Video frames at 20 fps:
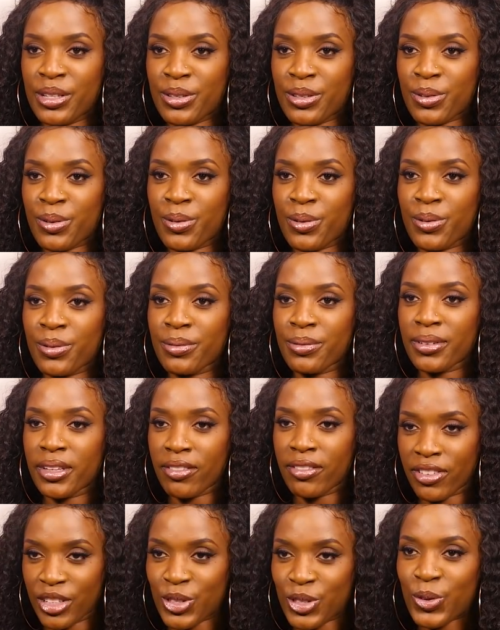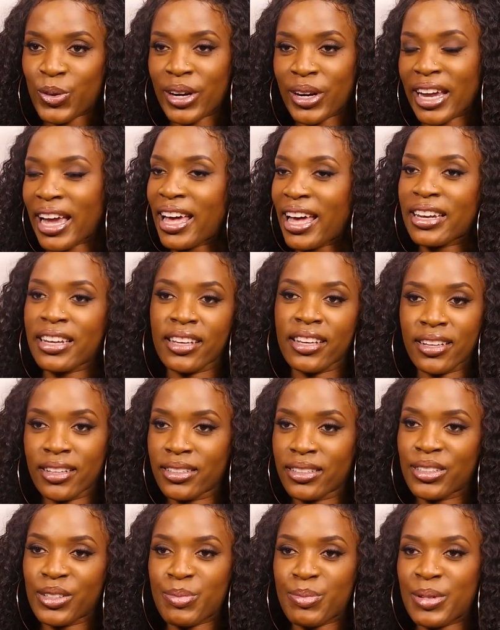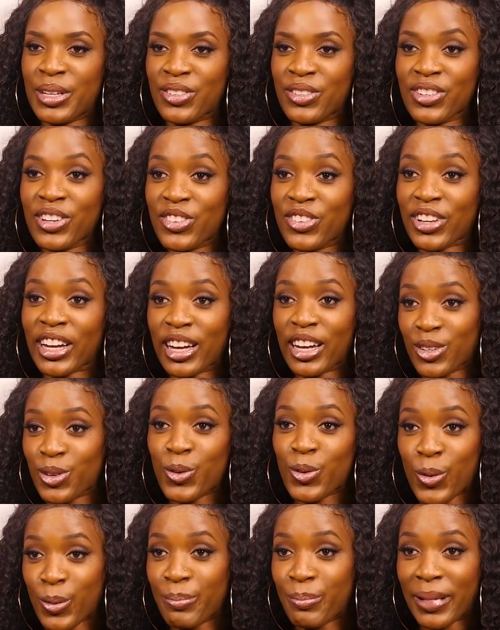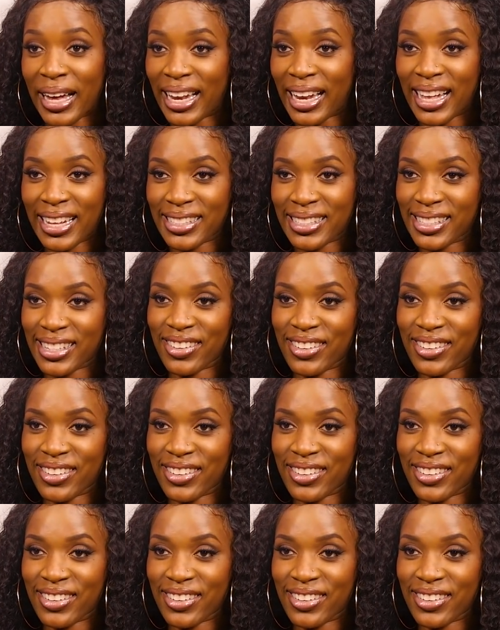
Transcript: So if it's organic to me, balance.